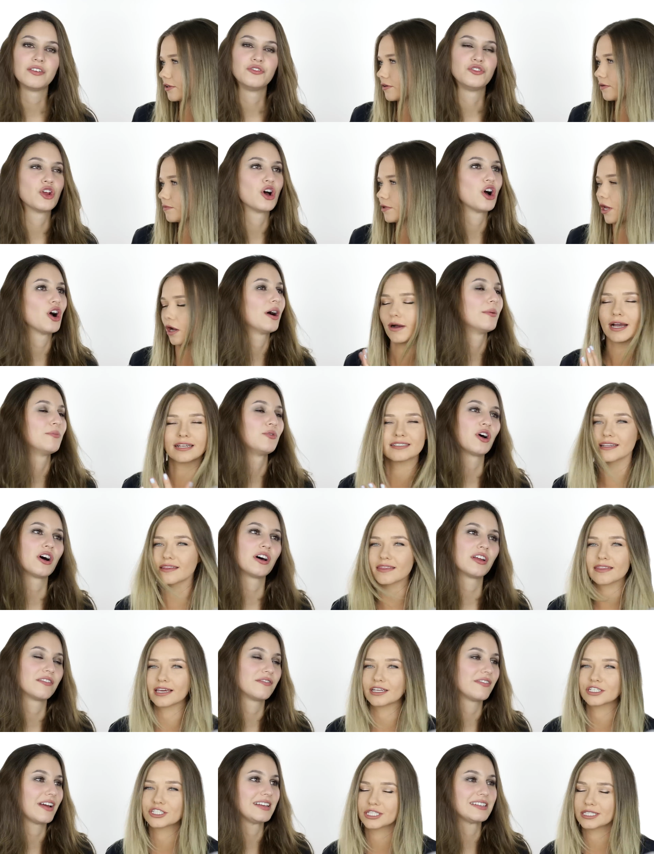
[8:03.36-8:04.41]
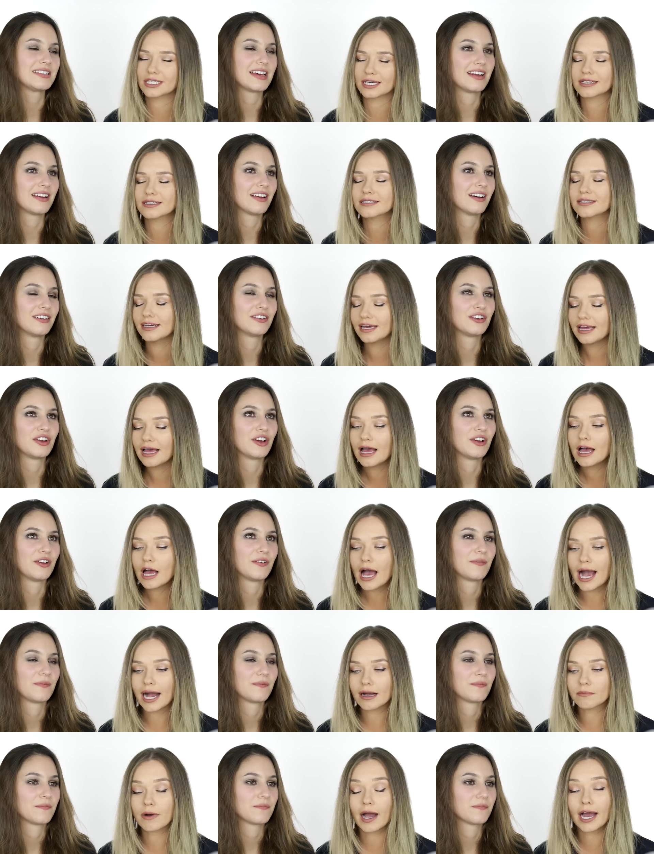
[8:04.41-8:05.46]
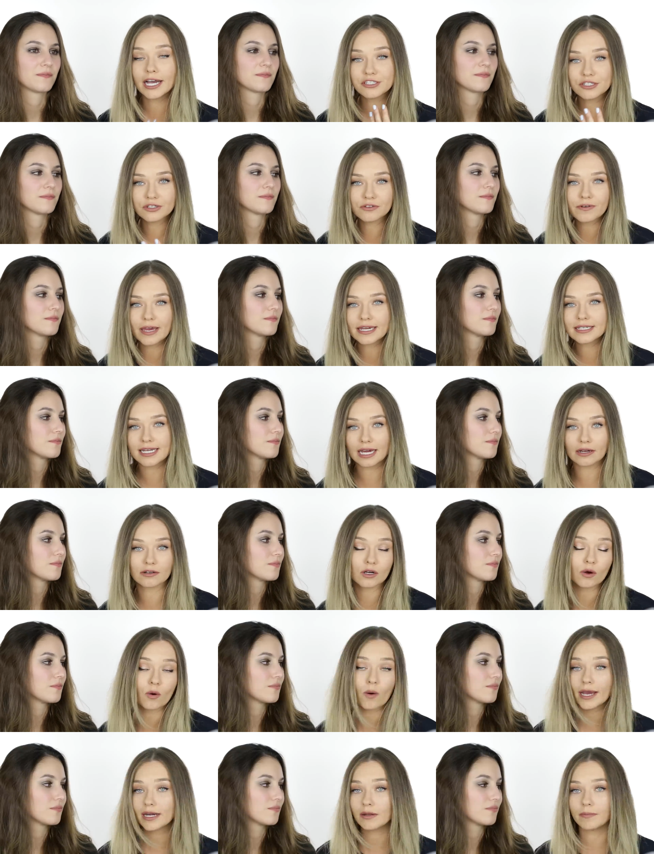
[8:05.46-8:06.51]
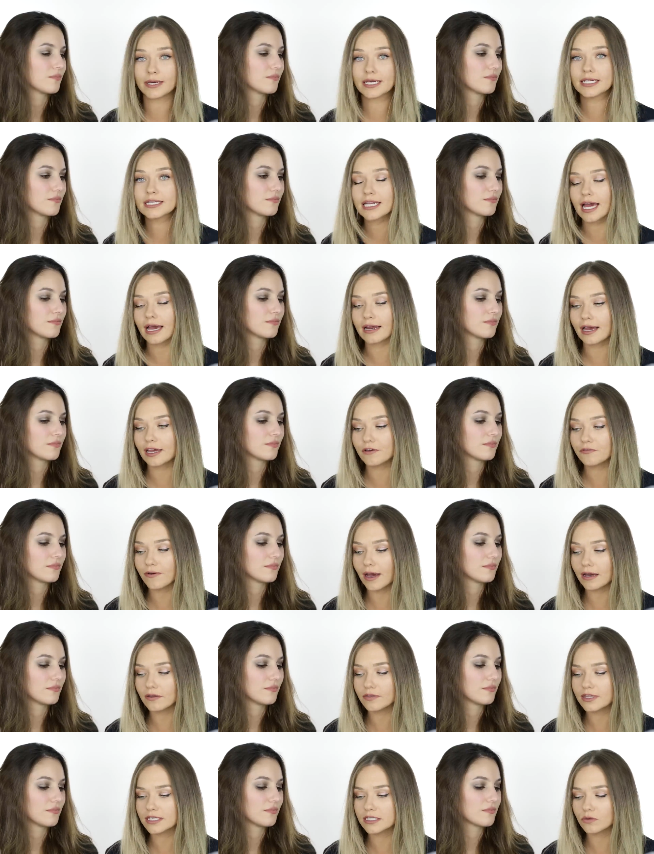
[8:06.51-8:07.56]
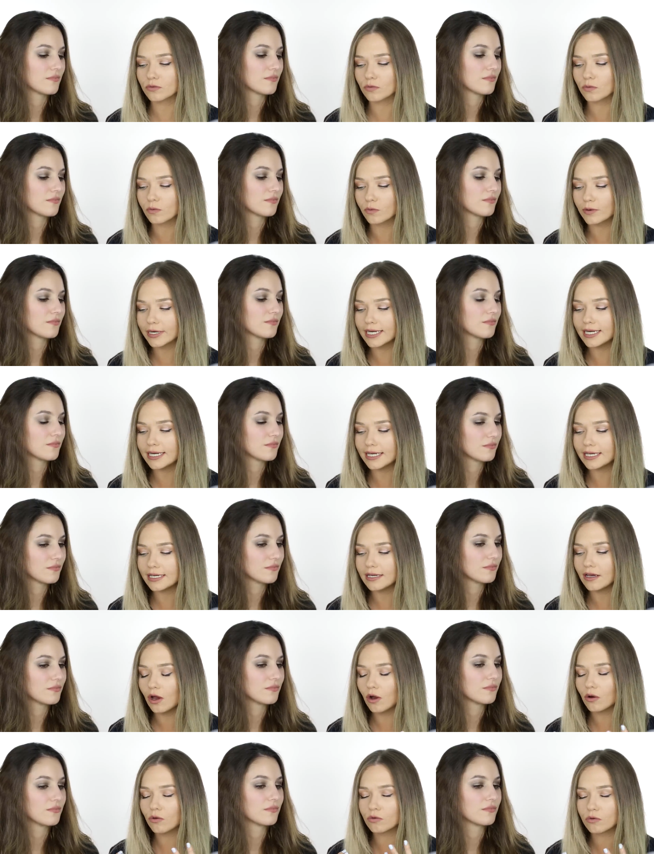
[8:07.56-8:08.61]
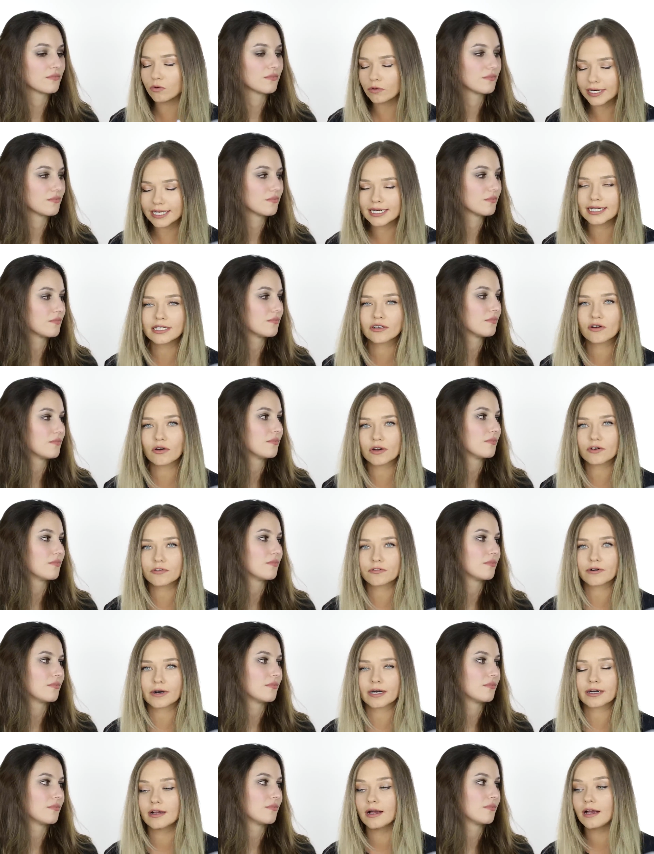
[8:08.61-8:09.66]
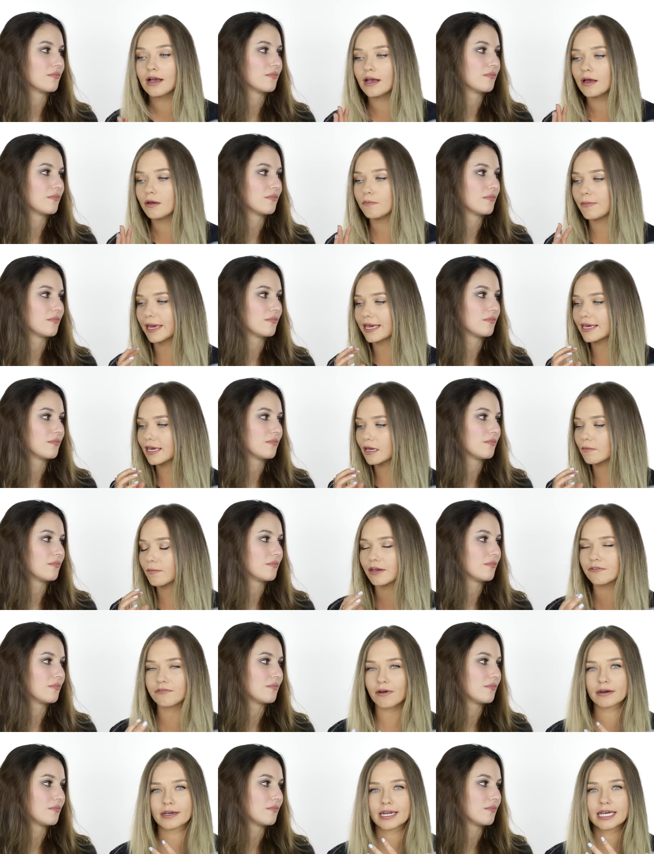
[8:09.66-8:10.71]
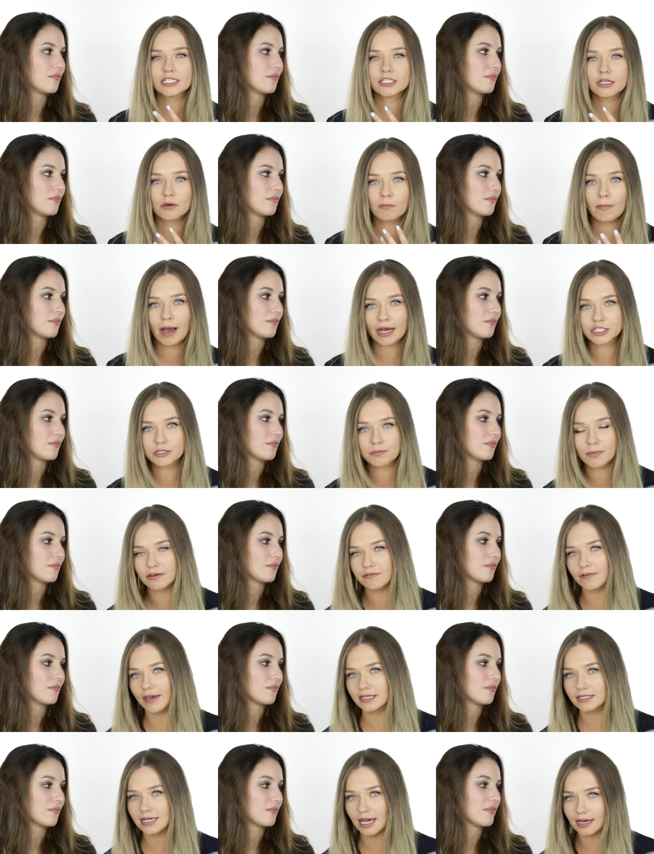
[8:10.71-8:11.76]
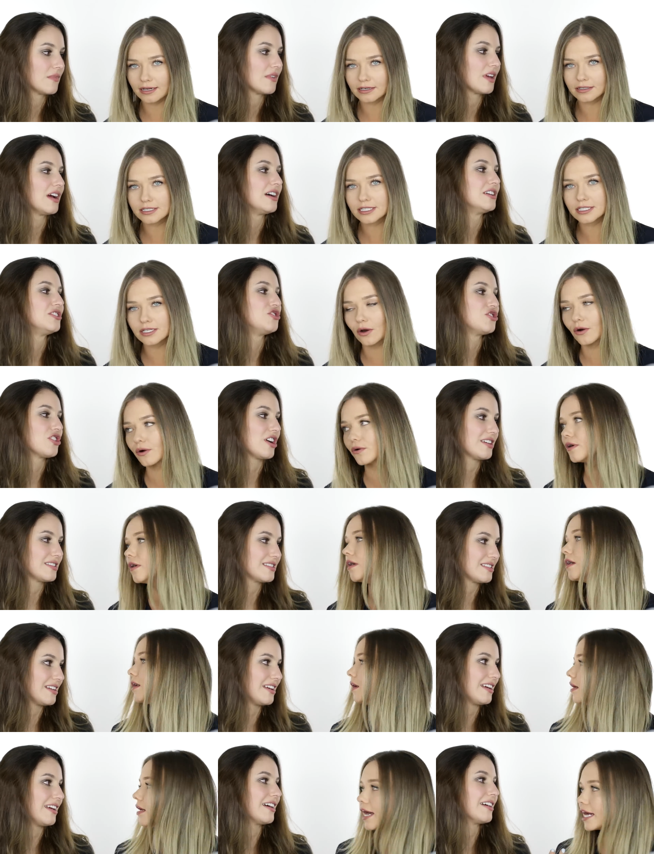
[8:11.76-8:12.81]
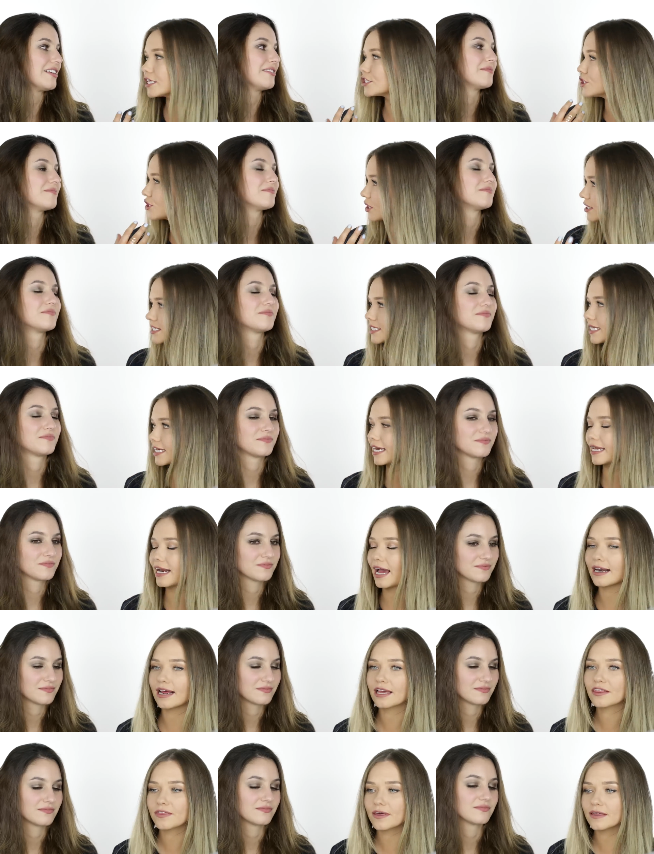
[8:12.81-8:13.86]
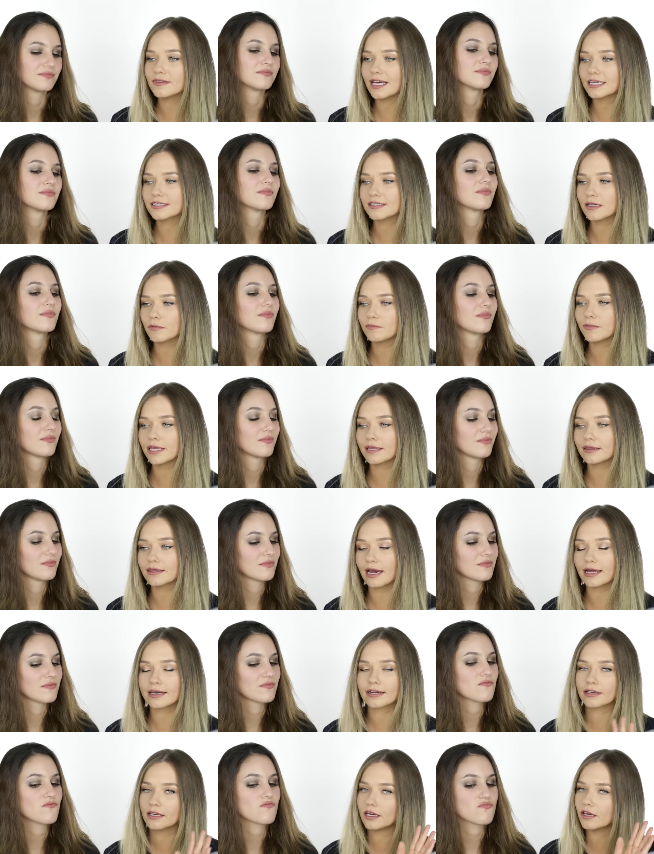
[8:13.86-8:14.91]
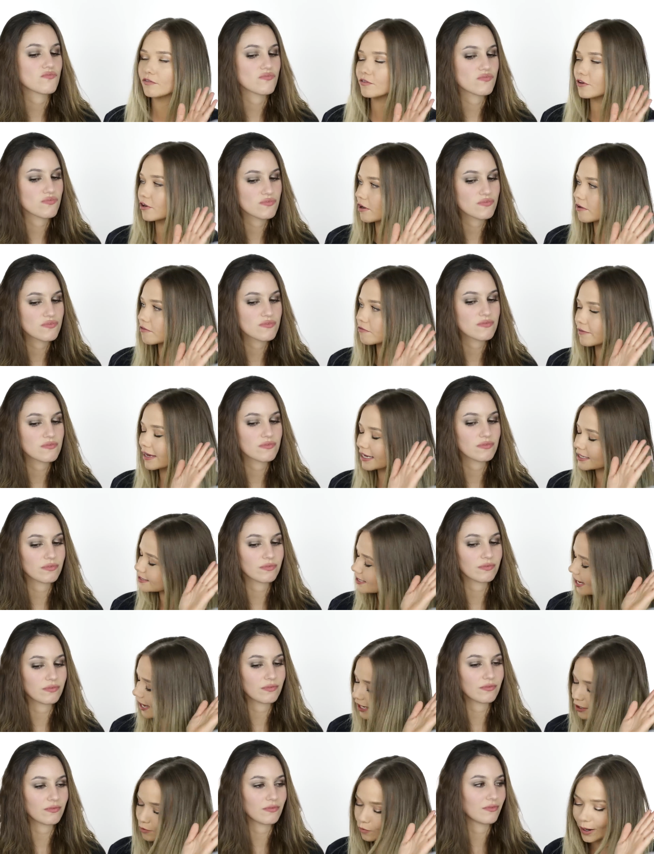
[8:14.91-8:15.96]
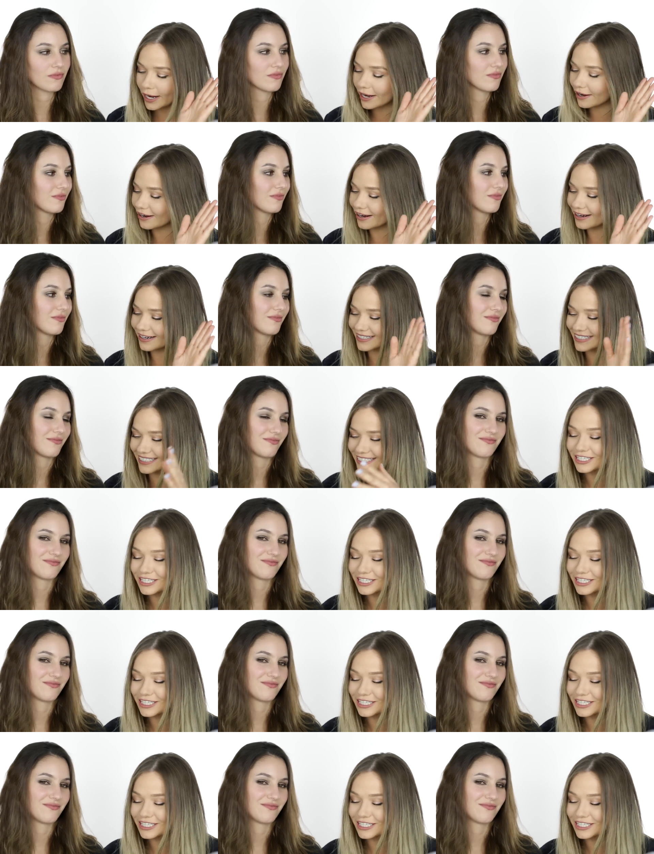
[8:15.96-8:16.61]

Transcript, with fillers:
Speaker 1: do you? No, no I didn't think she did. no. um, I do fake tan quite a bit, and I found this really, really good for making my foundation match my fake tan. So adjusting it. Adjusting it, and I think that's something that if you're a fake tan wearer,